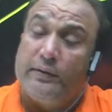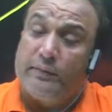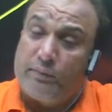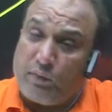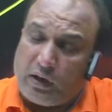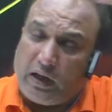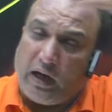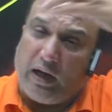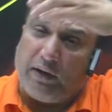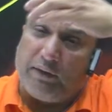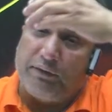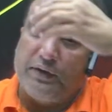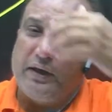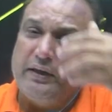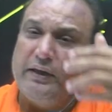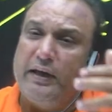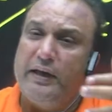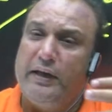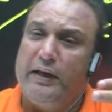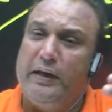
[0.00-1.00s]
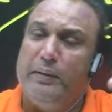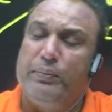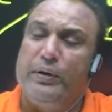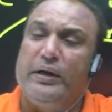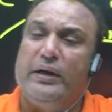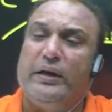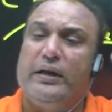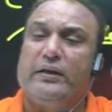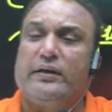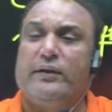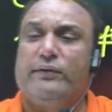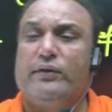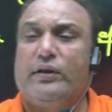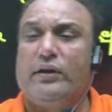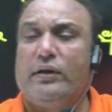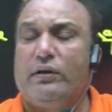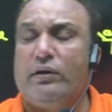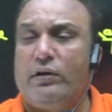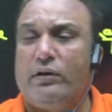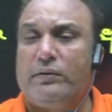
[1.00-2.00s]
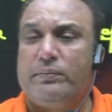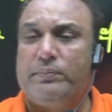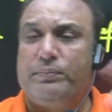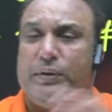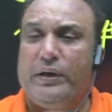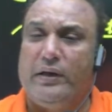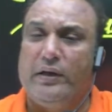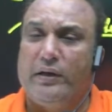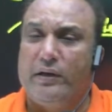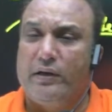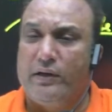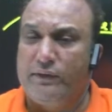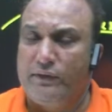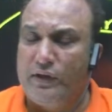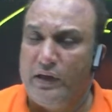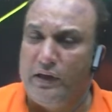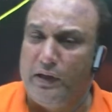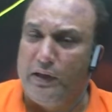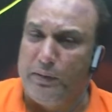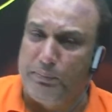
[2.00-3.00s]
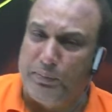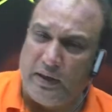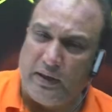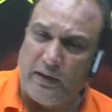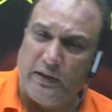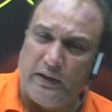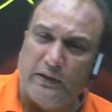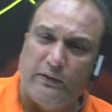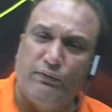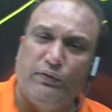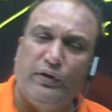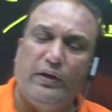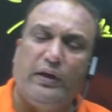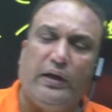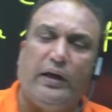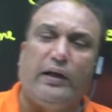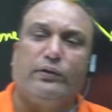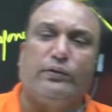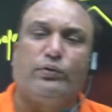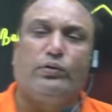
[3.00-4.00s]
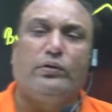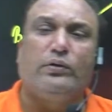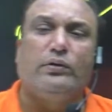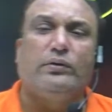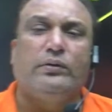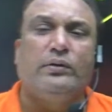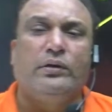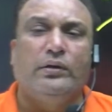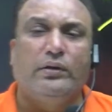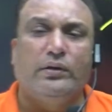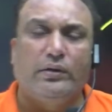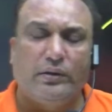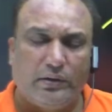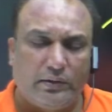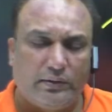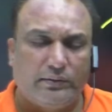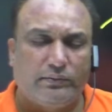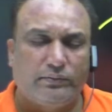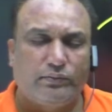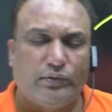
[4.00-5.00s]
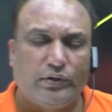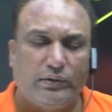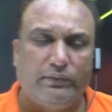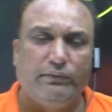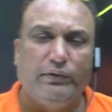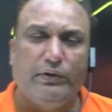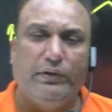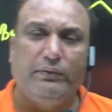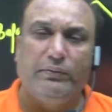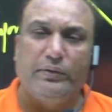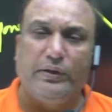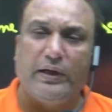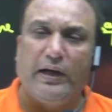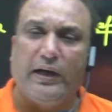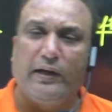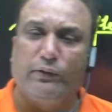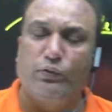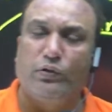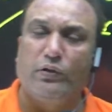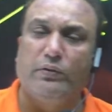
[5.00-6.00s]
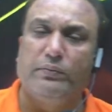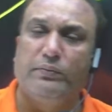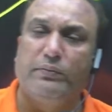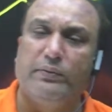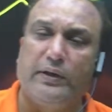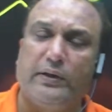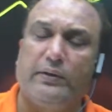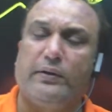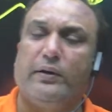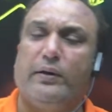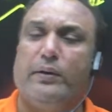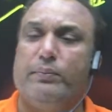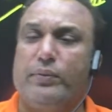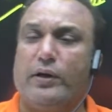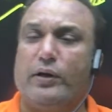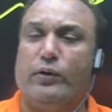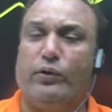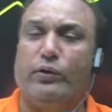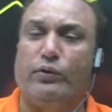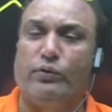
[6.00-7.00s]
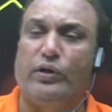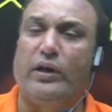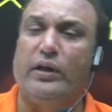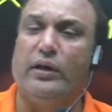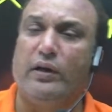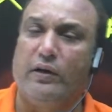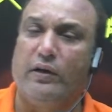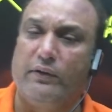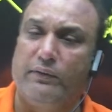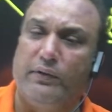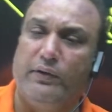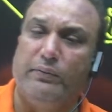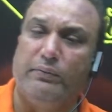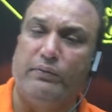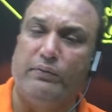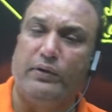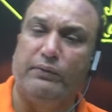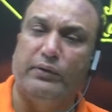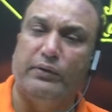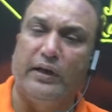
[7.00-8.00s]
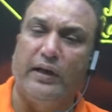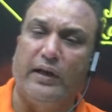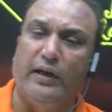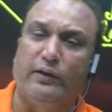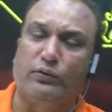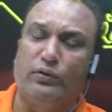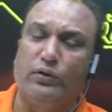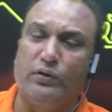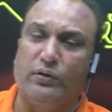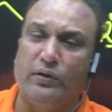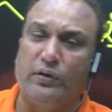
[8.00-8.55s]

After the independence, of the long period of the independence, we also were producing, or we were also